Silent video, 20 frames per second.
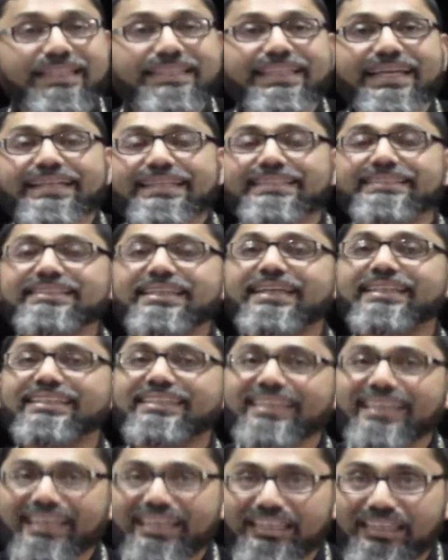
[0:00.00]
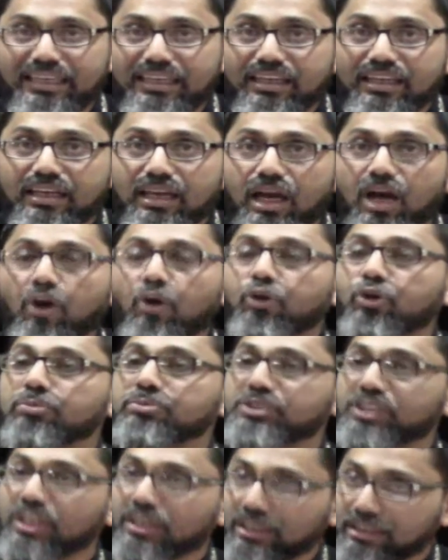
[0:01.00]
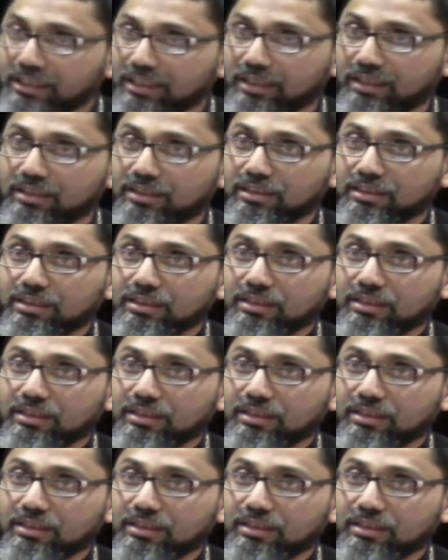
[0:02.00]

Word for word: that does not carry a hukum shari here.